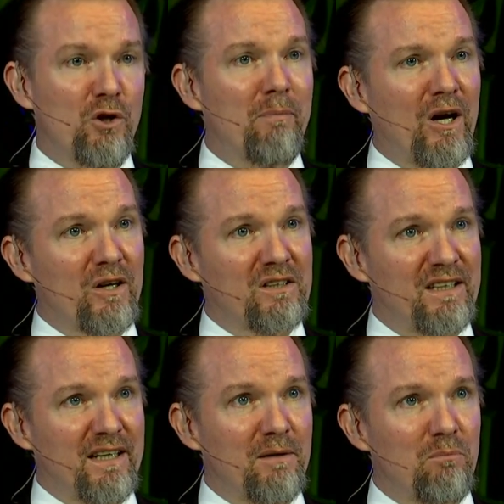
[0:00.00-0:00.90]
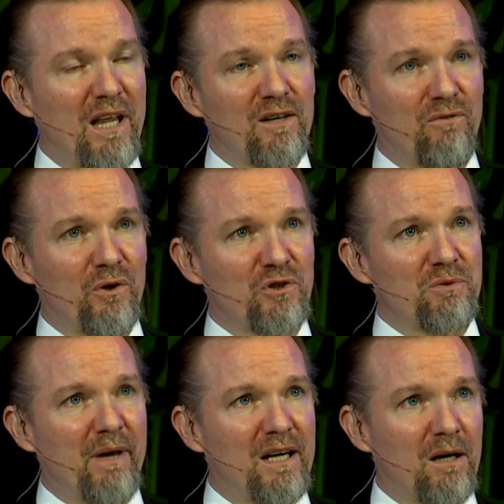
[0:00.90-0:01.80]
numerically black
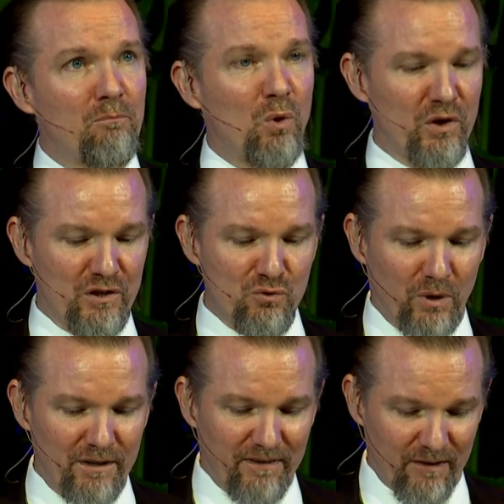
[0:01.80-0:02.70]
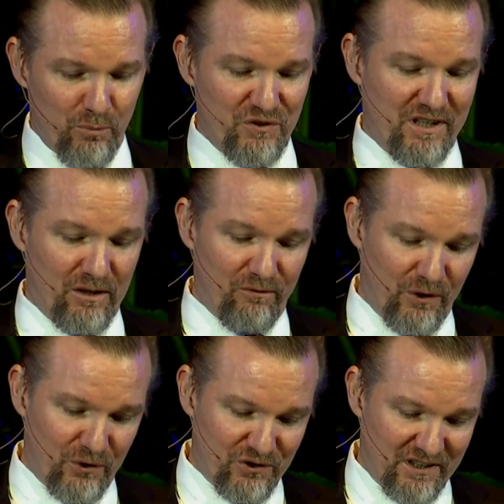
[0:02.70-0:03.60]
voters make up more than 25% of
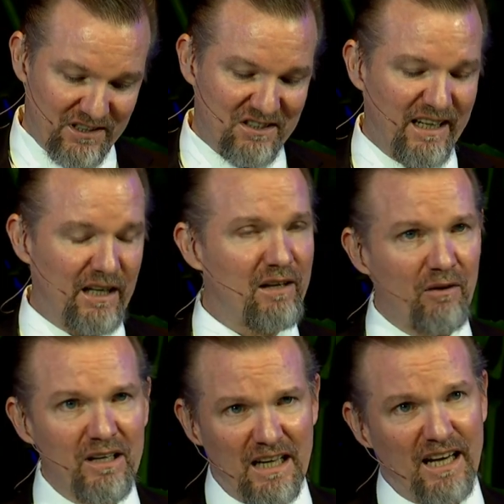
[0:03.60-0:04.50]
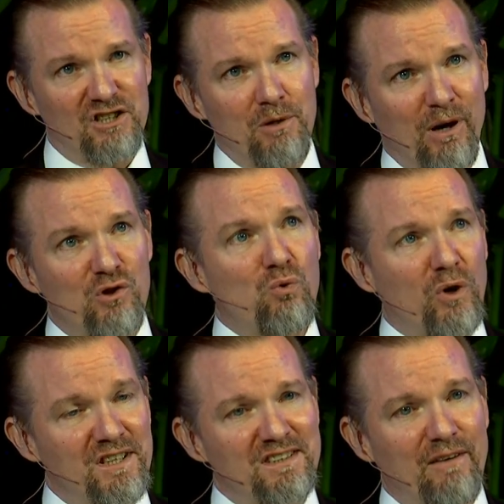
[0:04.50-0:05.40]
voters in the state, They're actually about
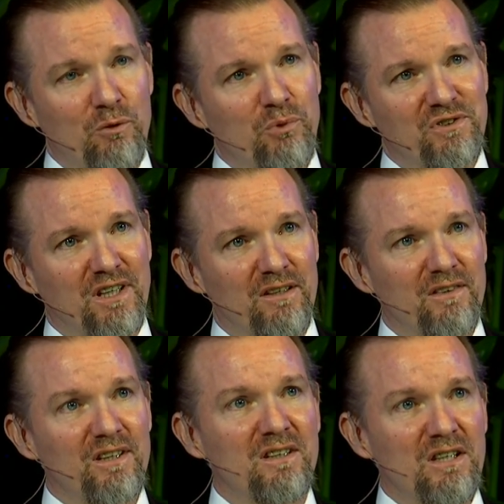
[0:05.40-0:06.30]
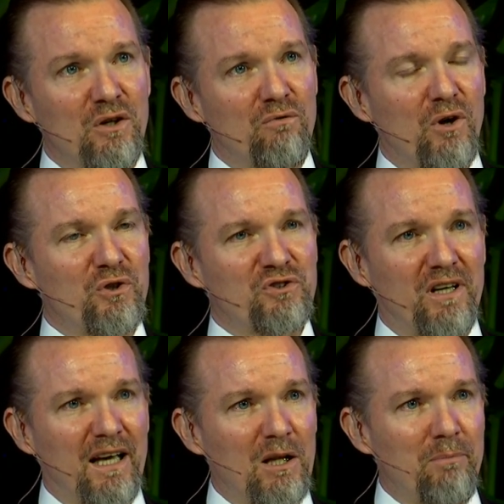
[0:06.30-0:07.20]
27% of the voters
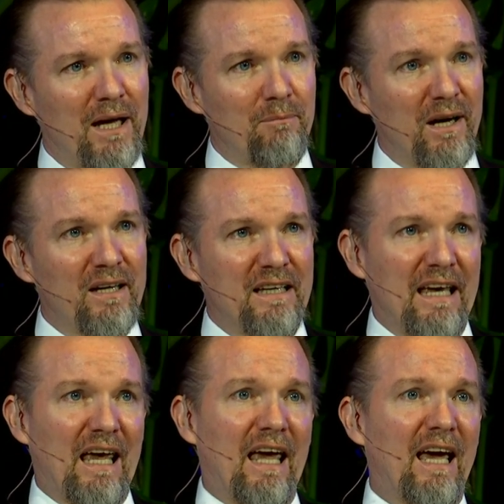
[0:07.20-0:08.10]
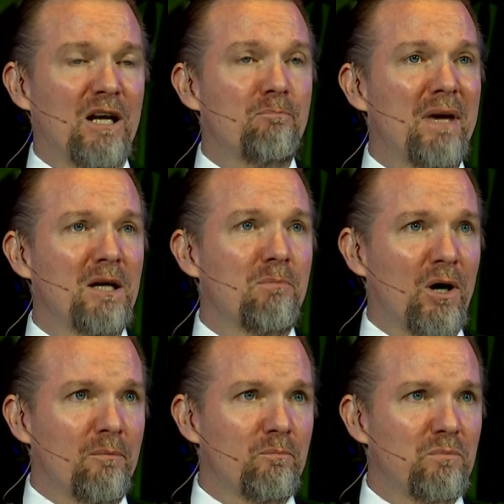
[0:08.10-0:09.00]
in Alabama. At a
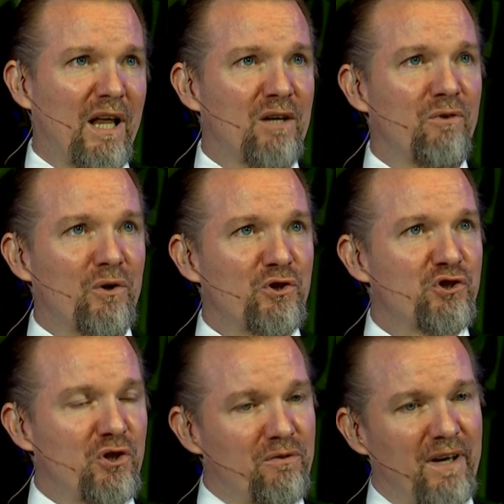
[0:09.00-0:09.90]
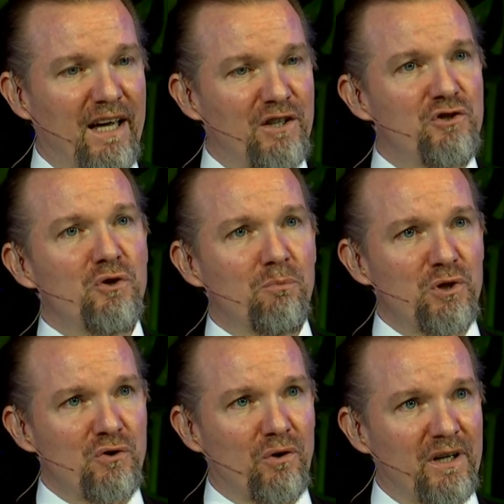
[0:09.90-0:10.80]
minimum, black voters should have had two
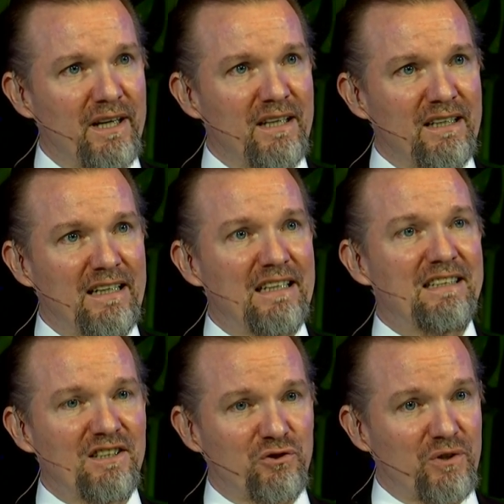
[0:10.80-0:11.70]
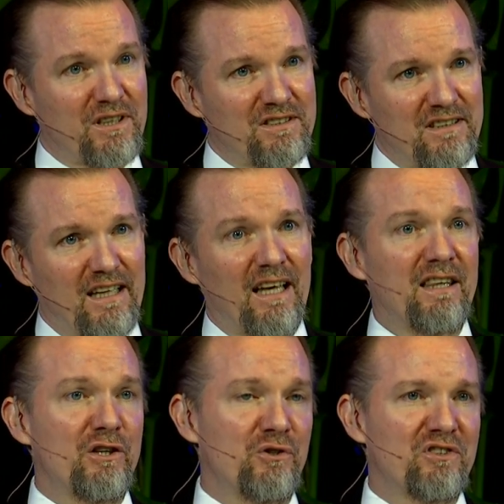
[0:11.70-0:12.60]
majority districts
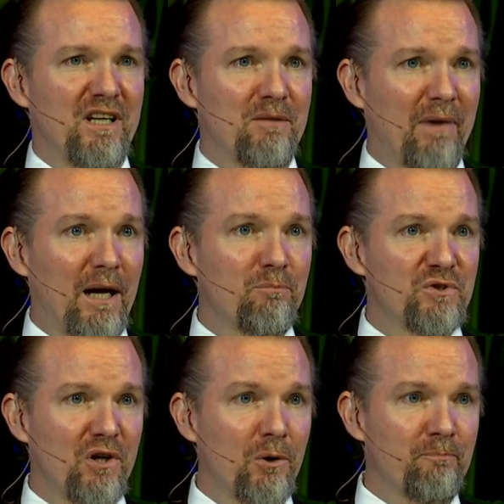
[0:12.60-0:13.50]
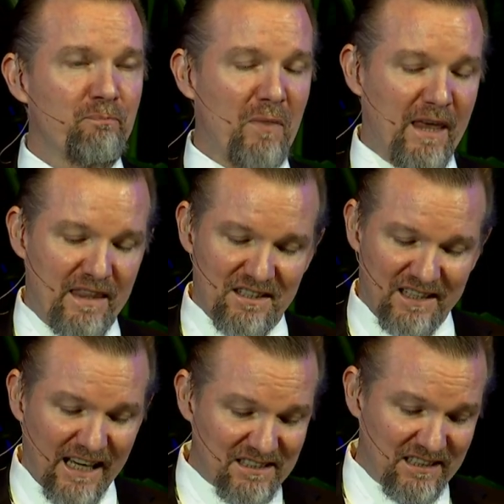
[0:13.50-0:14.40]
on the new state map. So this
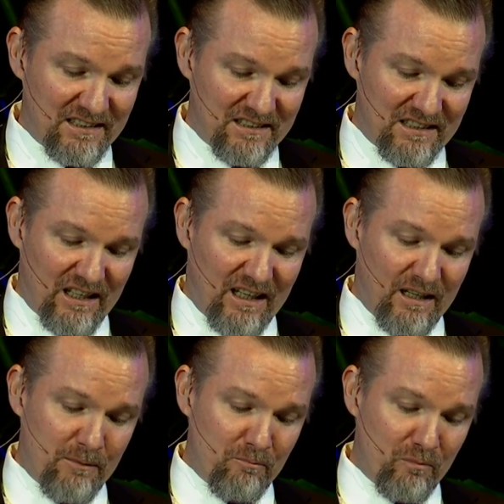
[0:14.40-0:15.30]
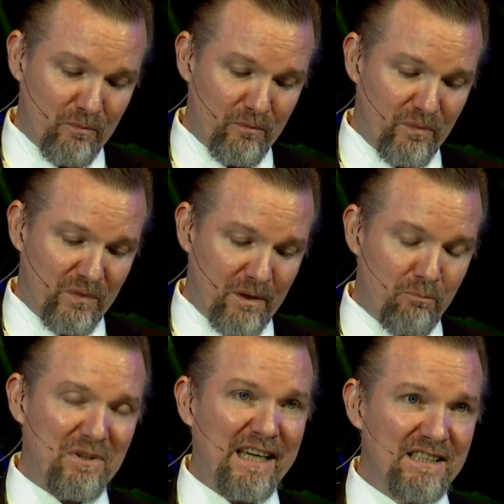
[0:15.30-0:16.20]
case has um, the
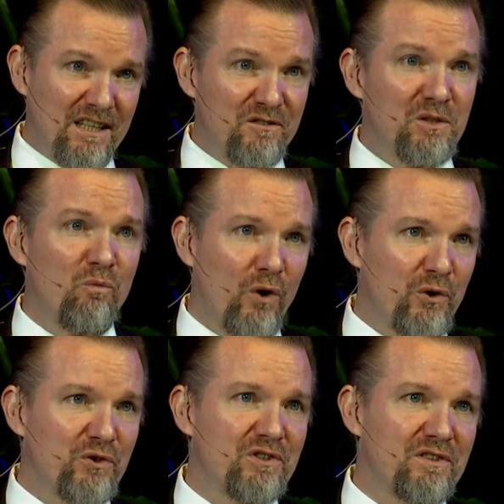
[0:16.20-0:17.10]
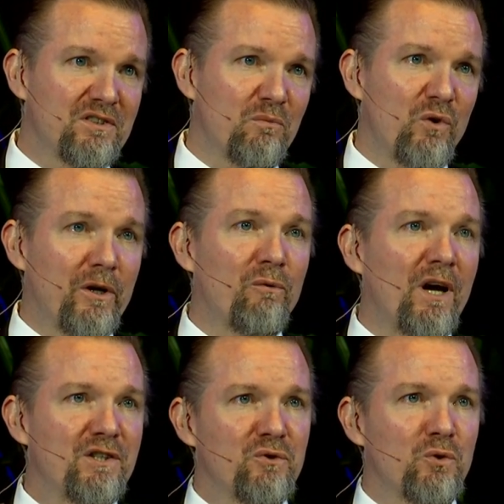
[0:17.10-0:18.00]
plaintiffs, some voters and some voting
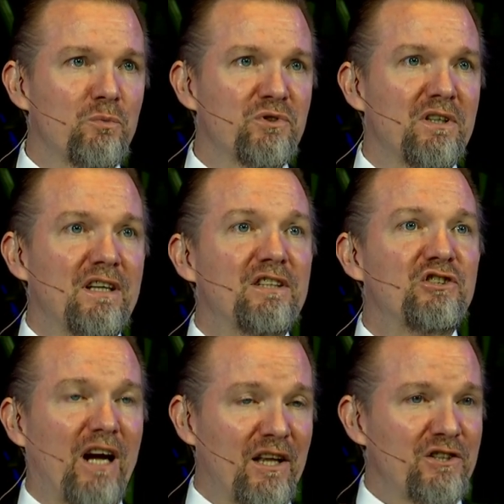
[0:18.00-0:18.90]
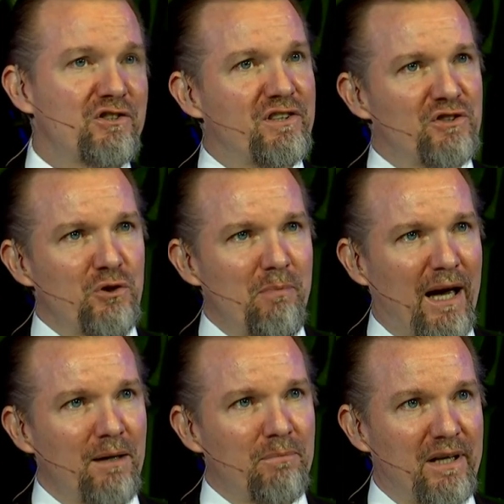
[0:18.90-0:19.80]
rights groups, challenged this new
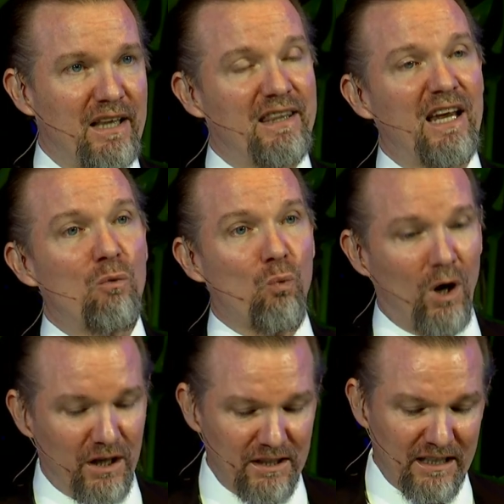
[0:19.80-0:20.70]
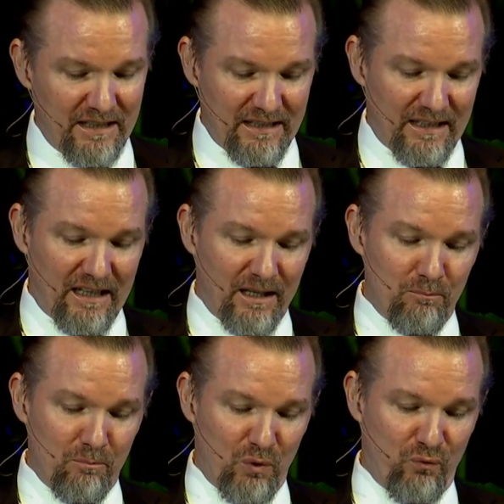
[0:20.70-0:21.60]
map. They won
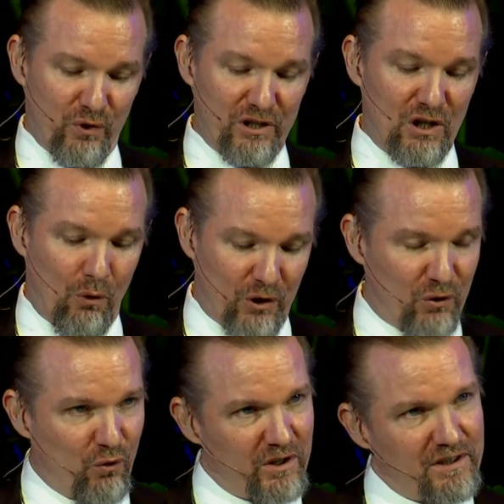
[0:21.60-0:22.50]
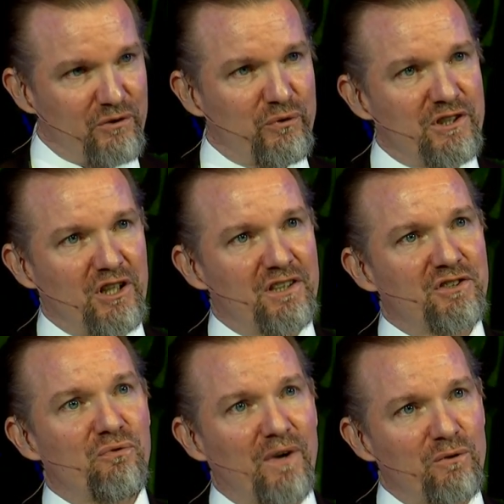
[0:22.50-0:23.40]
um, before the lower court, the
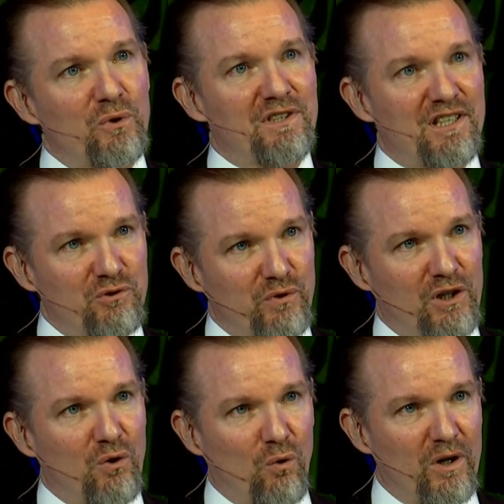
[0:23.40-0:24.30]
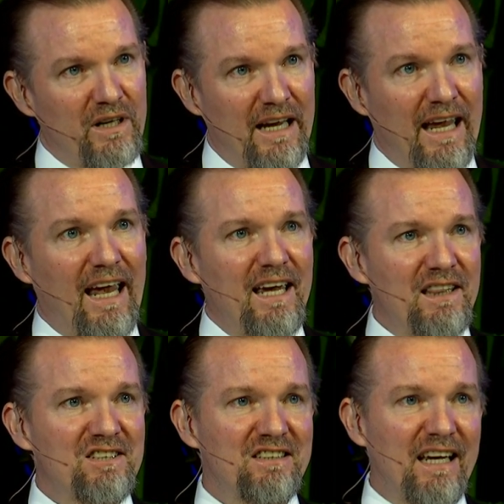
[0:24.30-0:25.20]
three-judge federal district court,
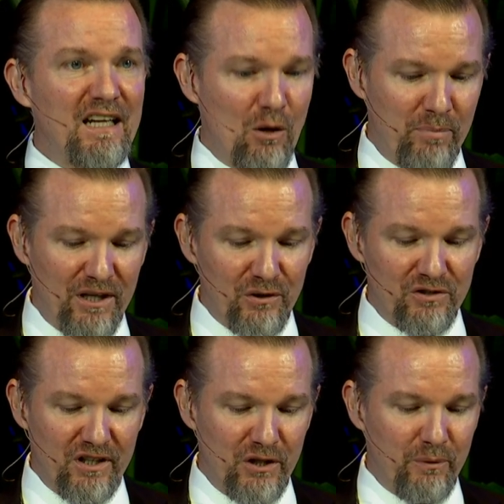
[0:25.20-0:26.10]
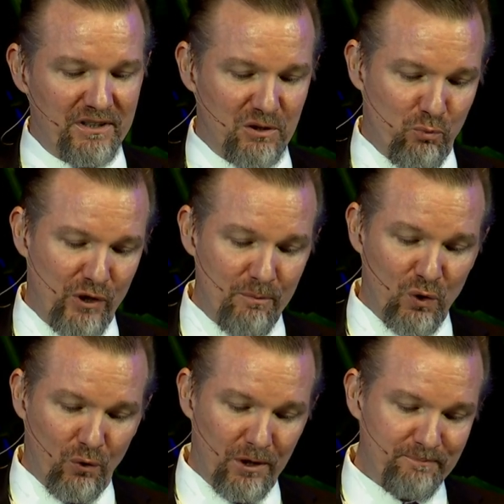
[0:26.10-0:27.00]
and the state appealed to the U.S. Supreme
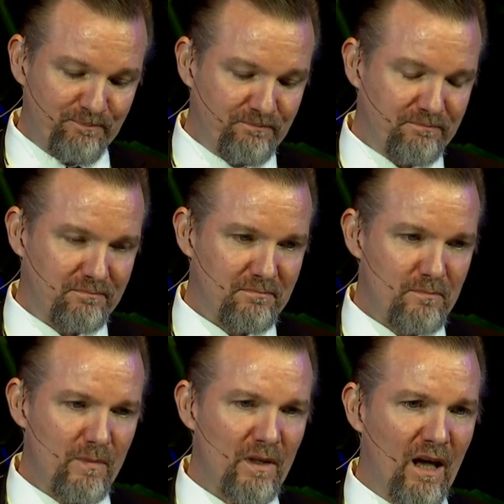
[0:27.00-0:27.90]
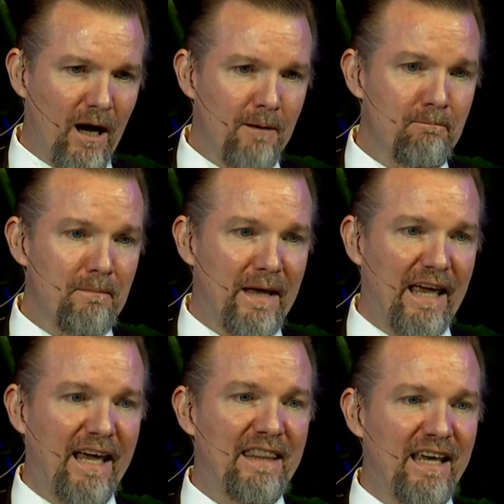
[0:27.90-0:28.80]
Court. Um,
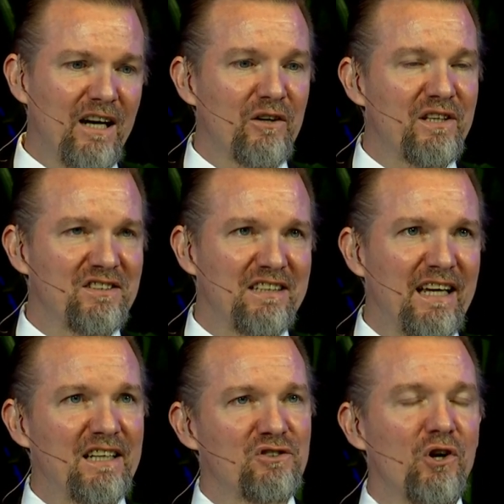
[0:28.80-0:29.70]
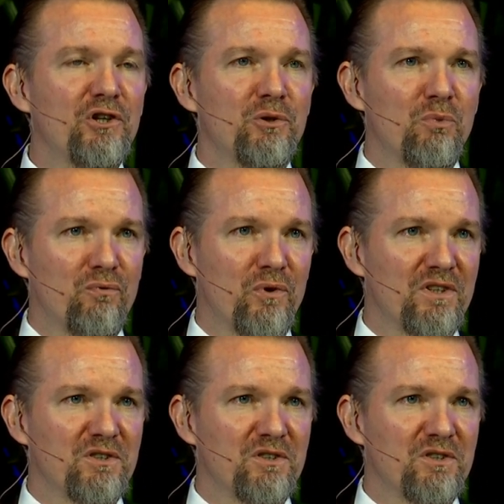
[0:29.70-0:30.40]
and there, the state has argued before